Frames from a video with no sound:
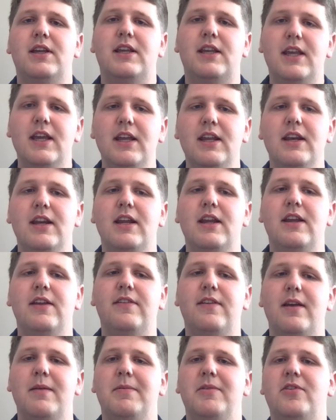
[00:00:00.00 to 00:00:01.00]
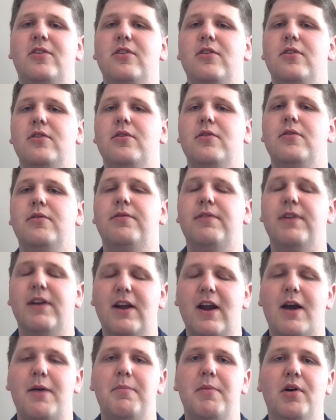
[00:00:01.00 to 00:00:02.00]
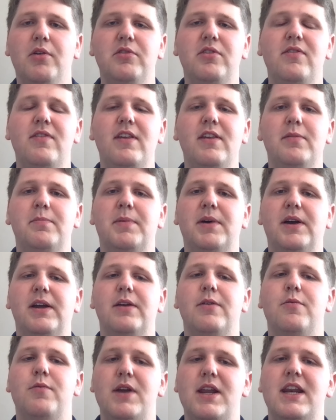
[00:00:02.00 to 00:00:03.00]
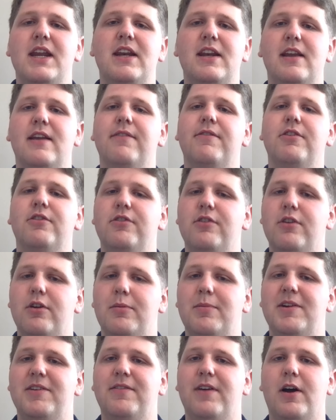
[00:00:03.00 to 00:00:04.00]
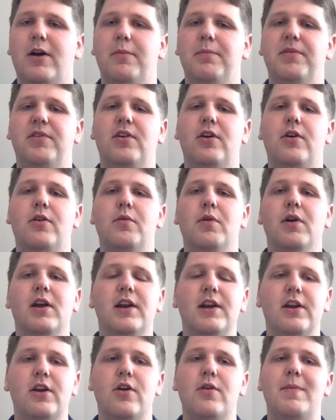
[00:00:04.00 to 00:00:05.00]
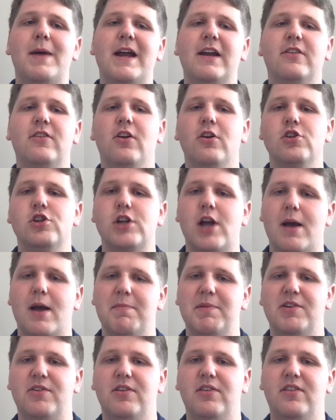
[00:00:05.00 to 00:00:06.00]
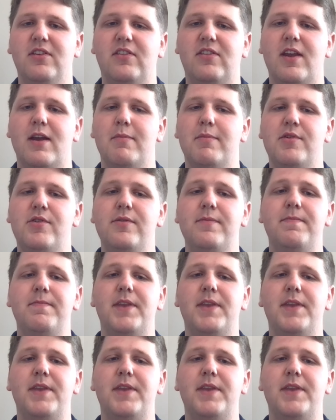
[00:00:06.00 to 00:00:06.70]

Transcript: Git is able to figure out most of this, but we need to give it a little bit of help. So we're going to go back to our shopping list example.